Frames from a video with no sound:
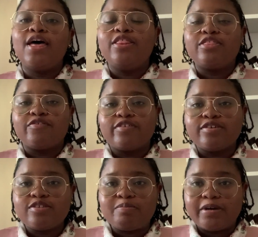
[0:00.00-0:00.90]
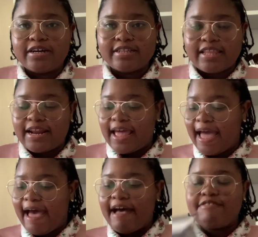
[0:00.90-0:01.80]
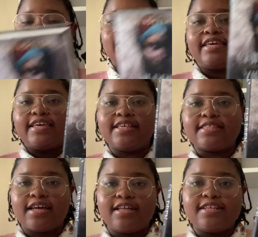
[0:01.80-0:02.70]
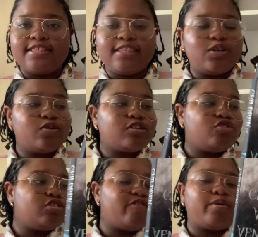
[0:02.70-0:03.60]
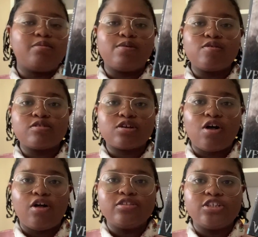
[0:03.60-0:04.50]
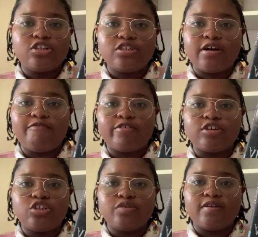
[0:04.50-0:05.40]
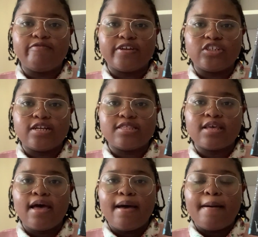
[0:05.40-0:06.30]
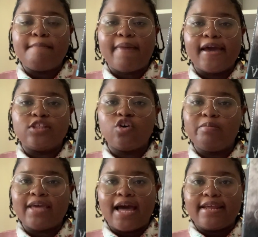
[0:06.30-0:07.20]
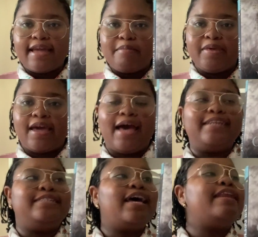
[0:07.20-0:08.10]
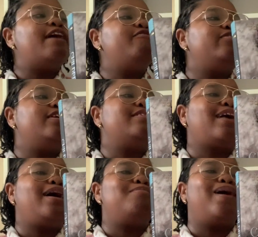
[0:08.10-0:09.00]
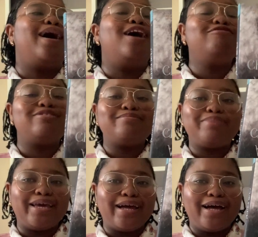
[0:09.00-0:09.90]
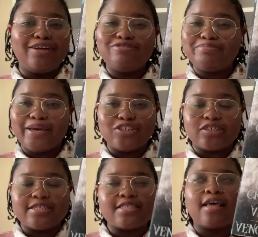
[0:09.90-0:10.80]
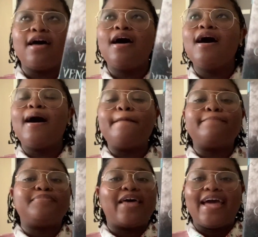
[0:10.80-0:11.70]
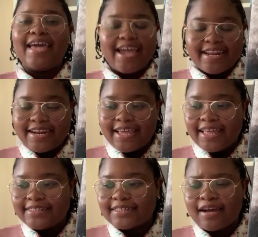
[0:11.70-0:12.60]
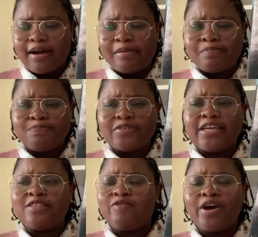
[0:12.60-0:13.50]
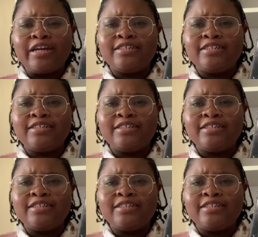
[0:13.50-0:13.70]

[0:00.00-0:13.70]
the first book that I have is the sequel to Children of Bones called Children of Virtue and Vengeance by Tomi Adeyemi. I DNF'd this at about 100 pages. I hated it. It's very